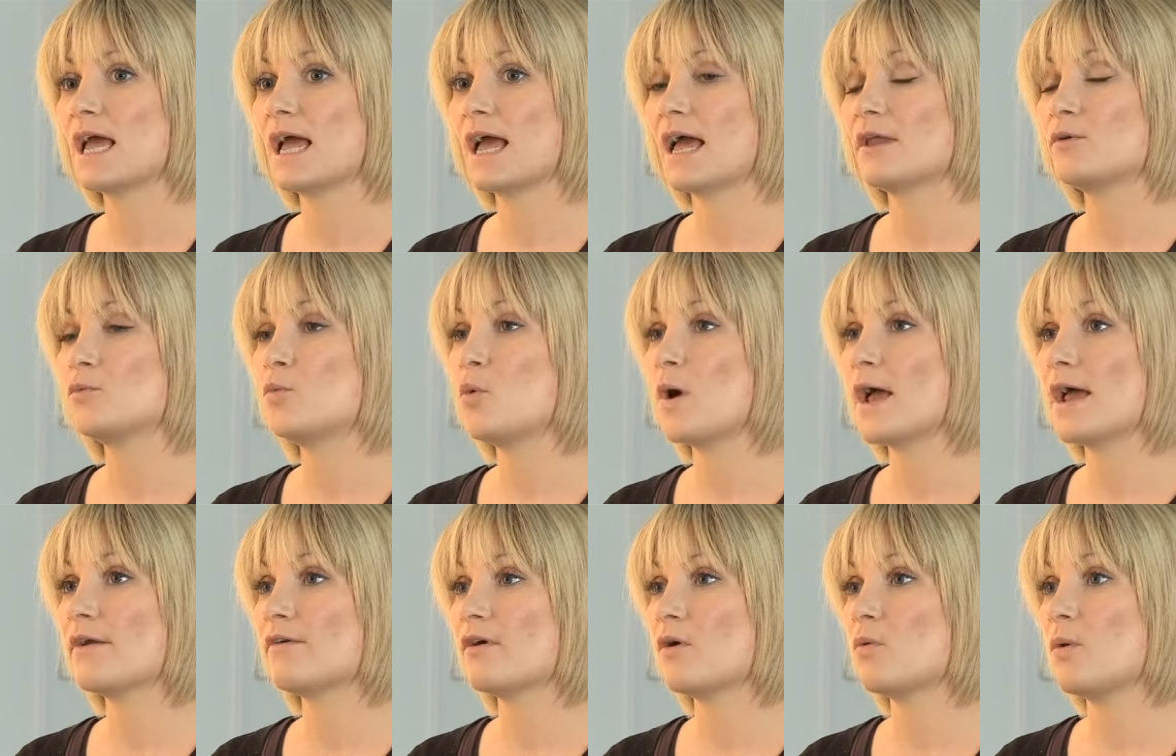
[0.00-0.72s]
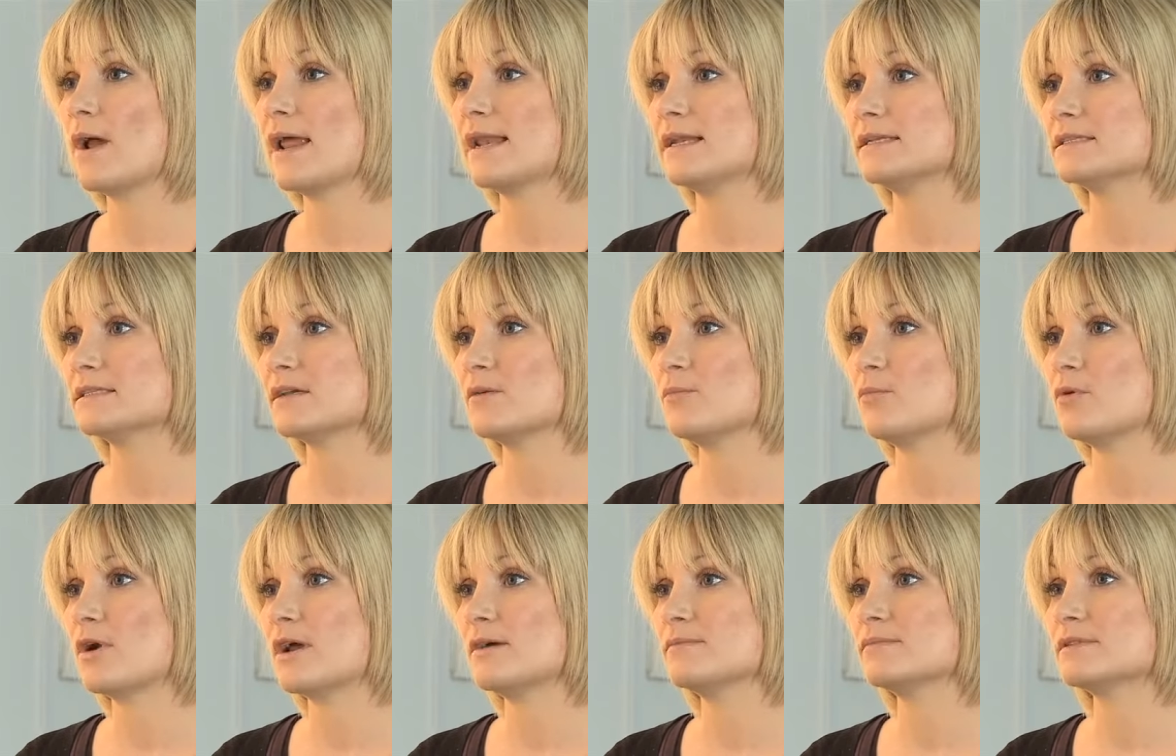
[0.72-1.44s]
and where i went i
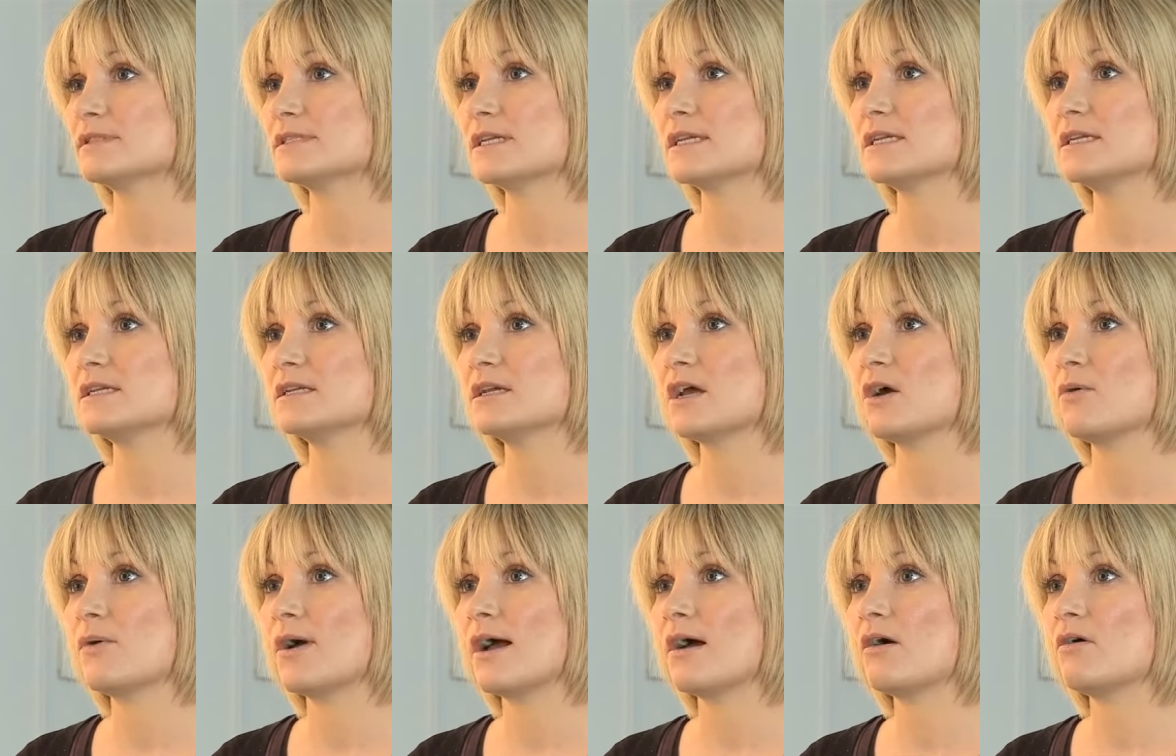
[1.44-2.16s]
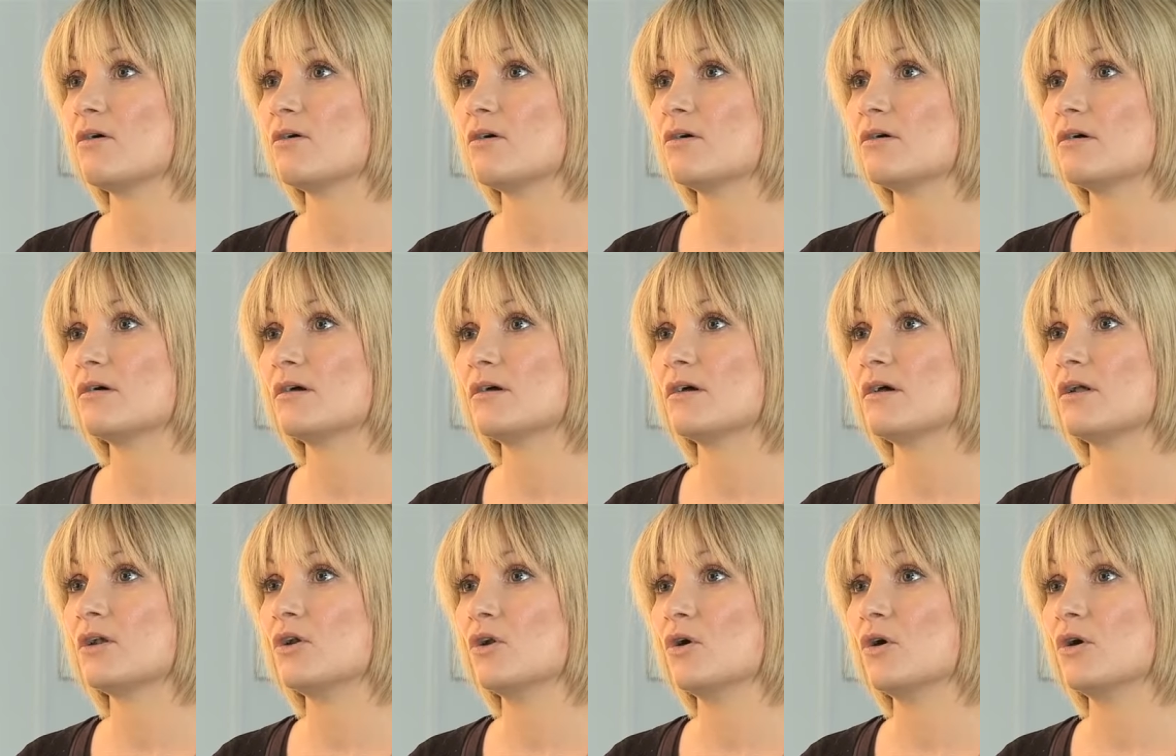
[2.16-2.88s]
perhaps didn't go out
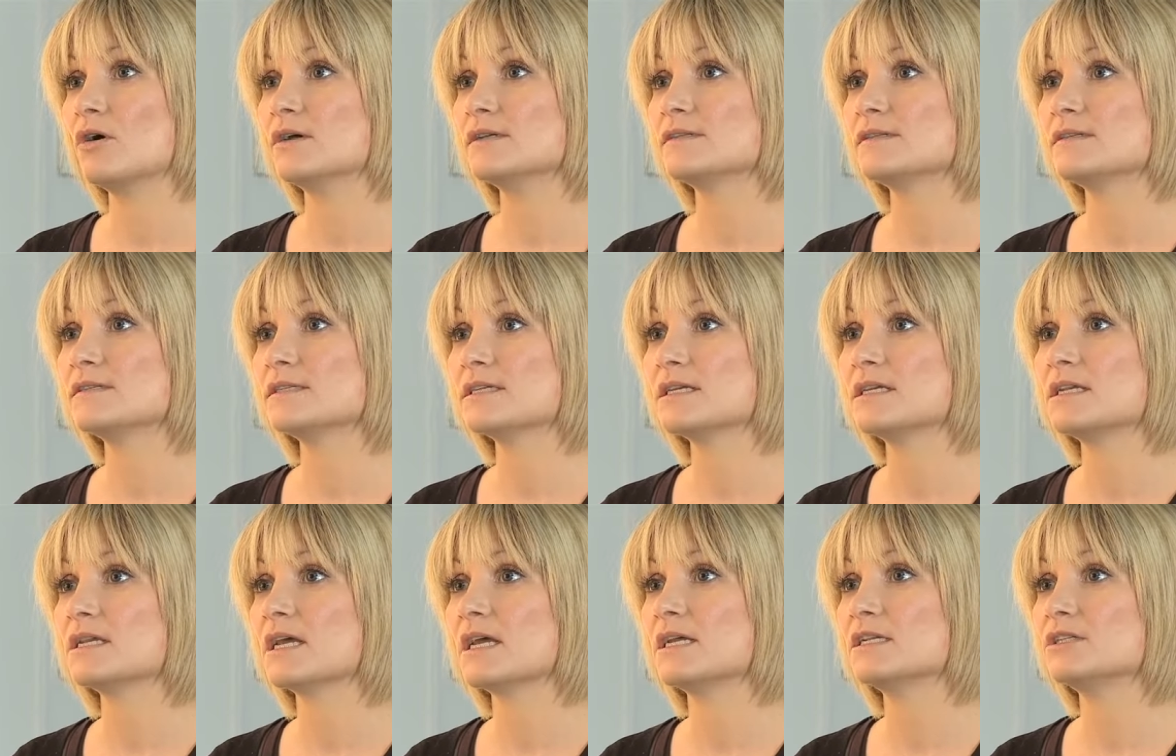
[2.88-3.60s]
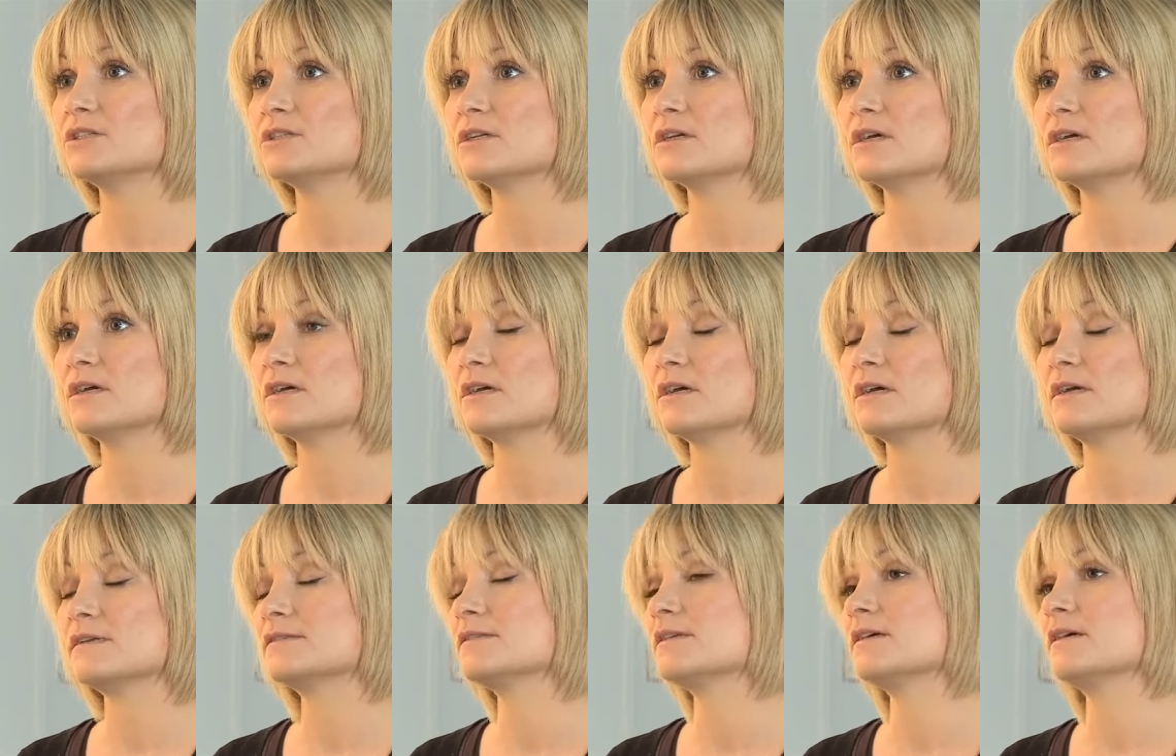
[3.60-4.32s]
a lot as a teenager uh,
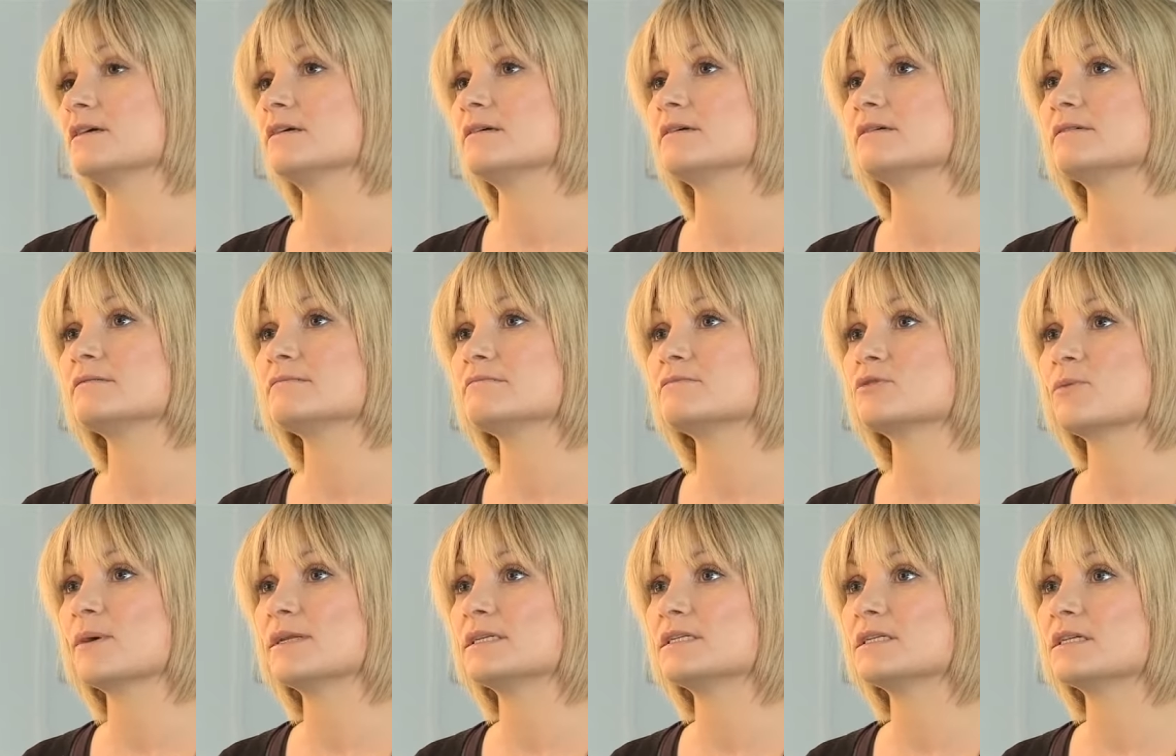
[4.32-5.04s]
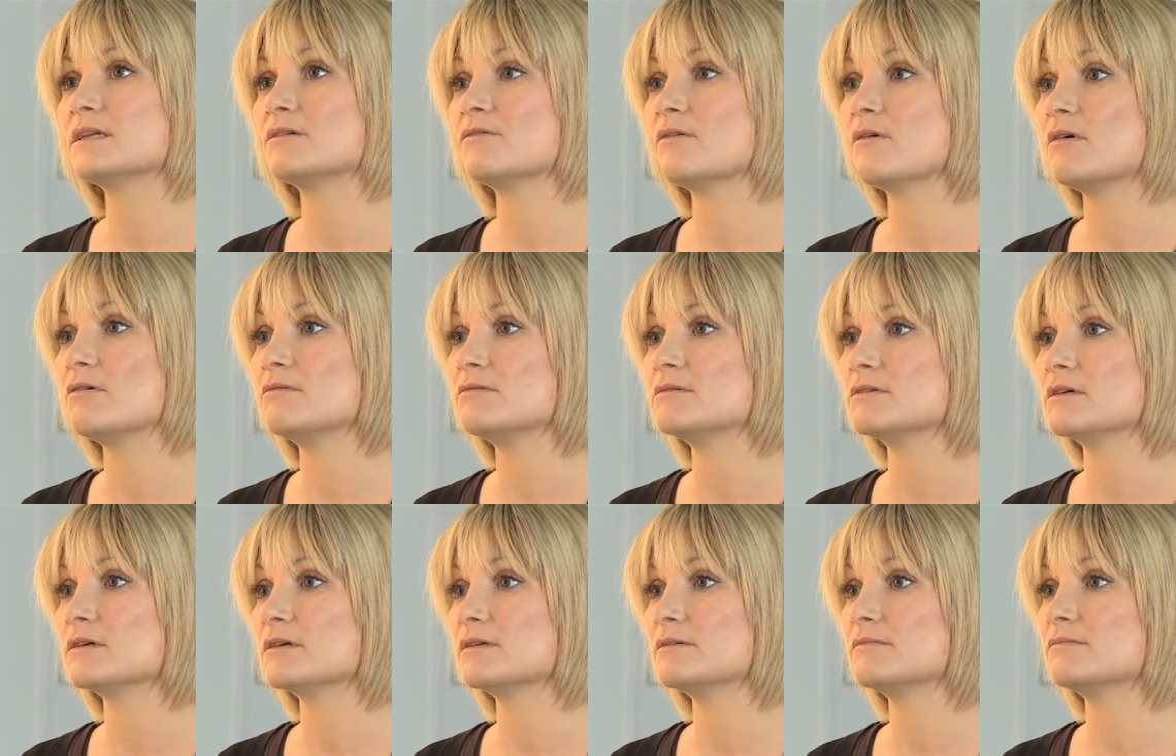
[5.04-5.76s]
as a 20 year
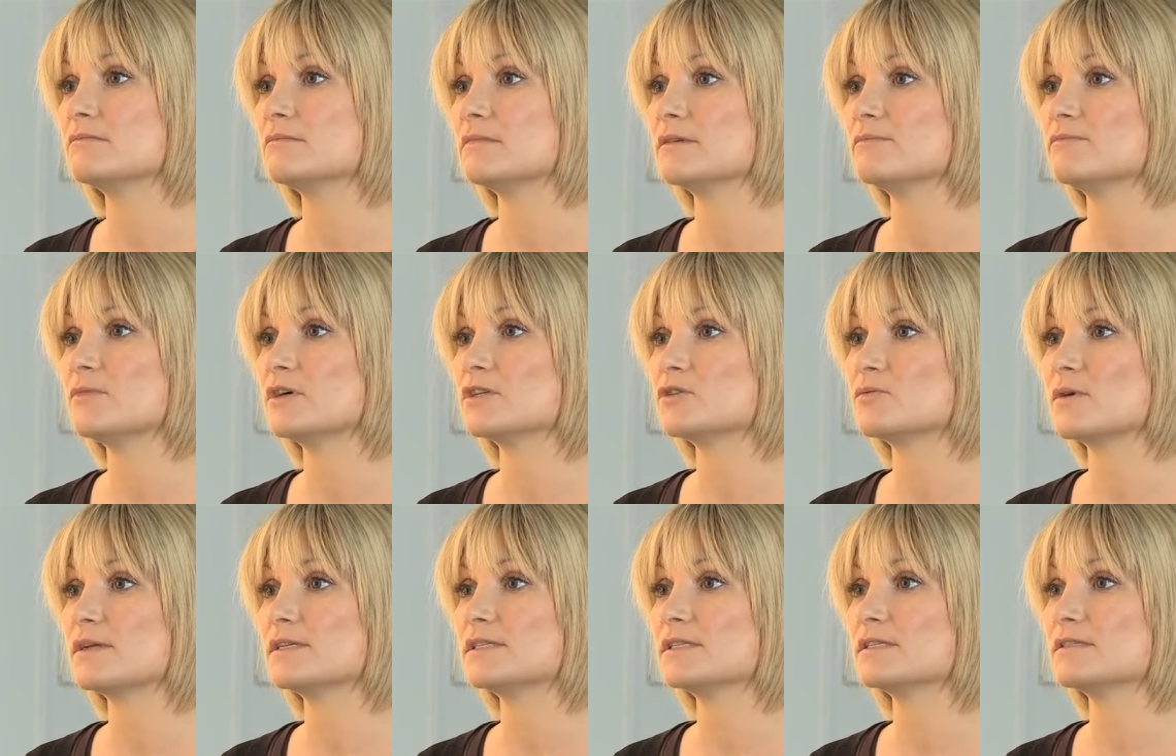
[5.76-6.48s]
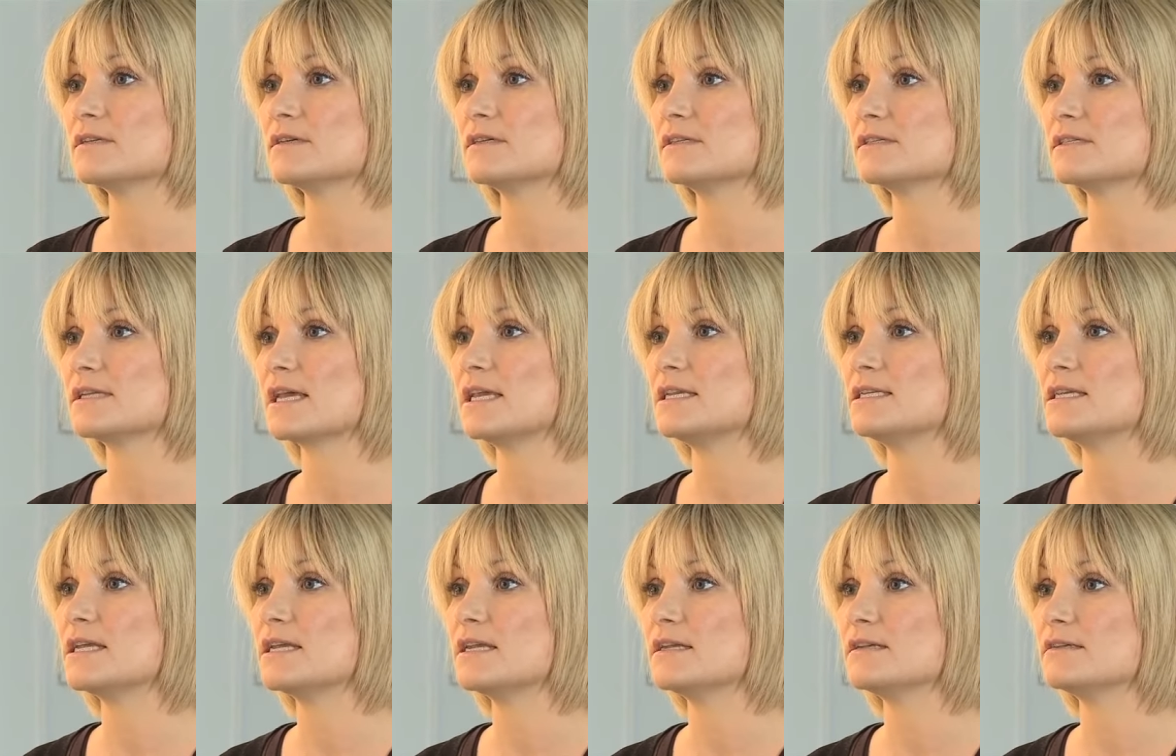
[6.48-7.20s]
old i in my 20s i
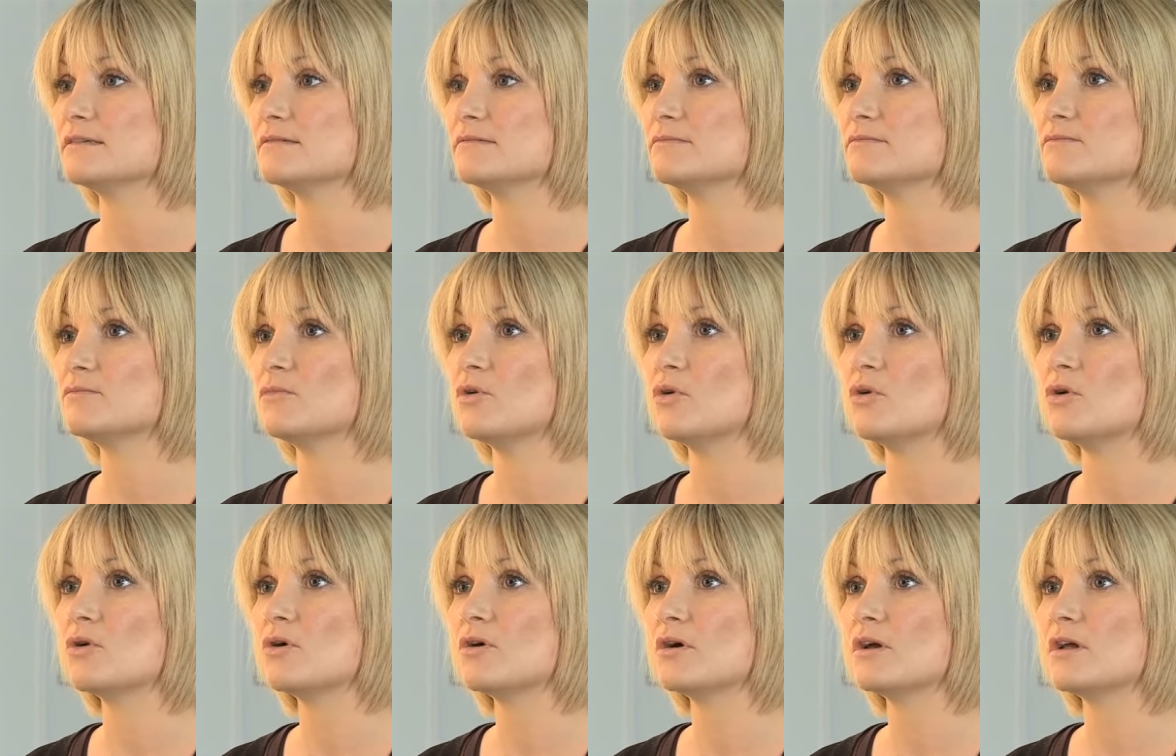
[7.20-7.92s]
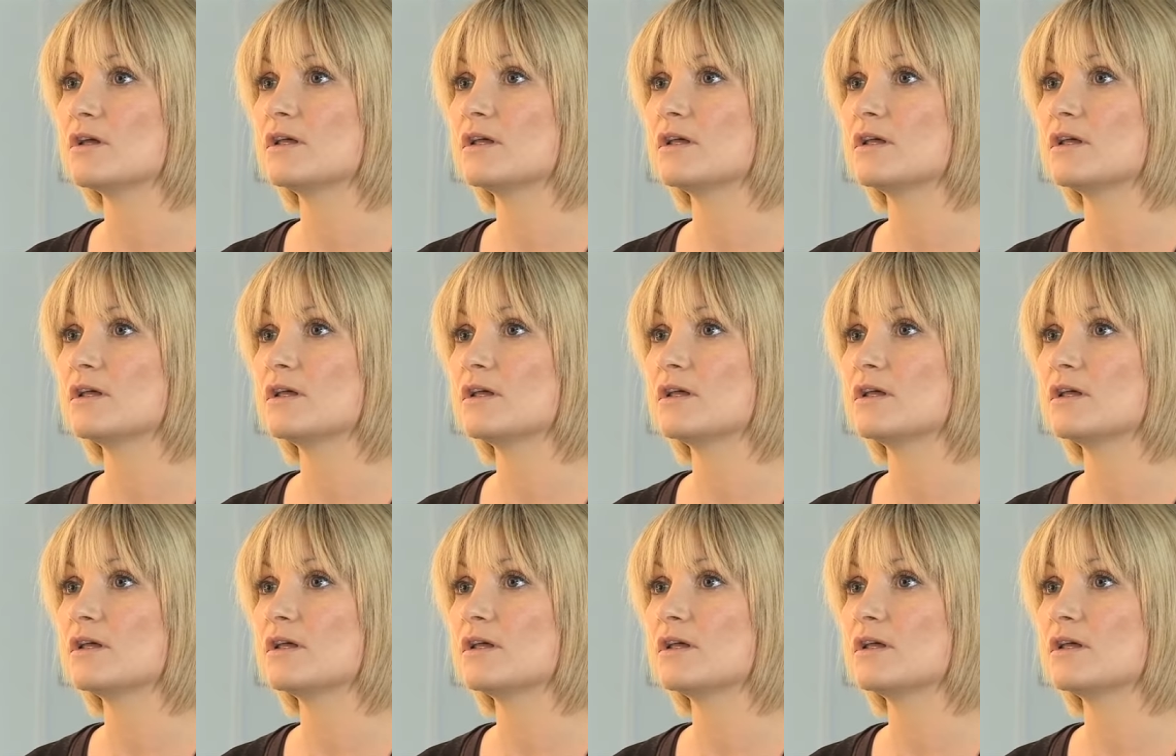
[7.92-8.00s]
stayed in more